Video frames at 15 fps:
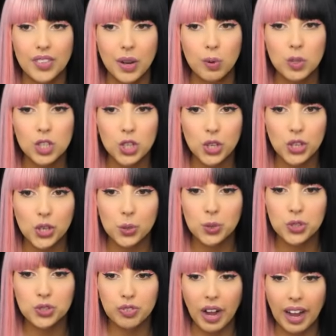There was a
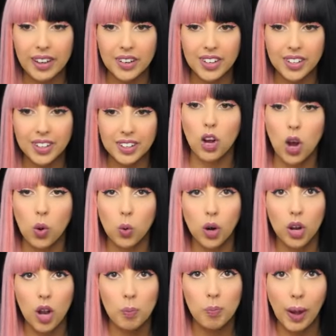huge fire. Oh, Oh,
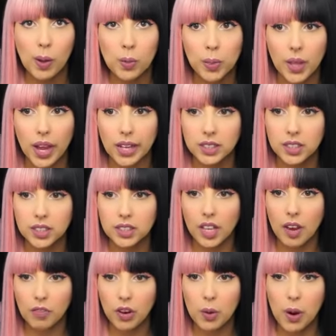about that. It's
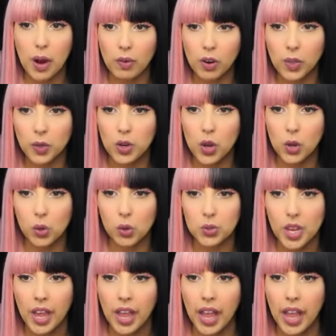everywhere on the news.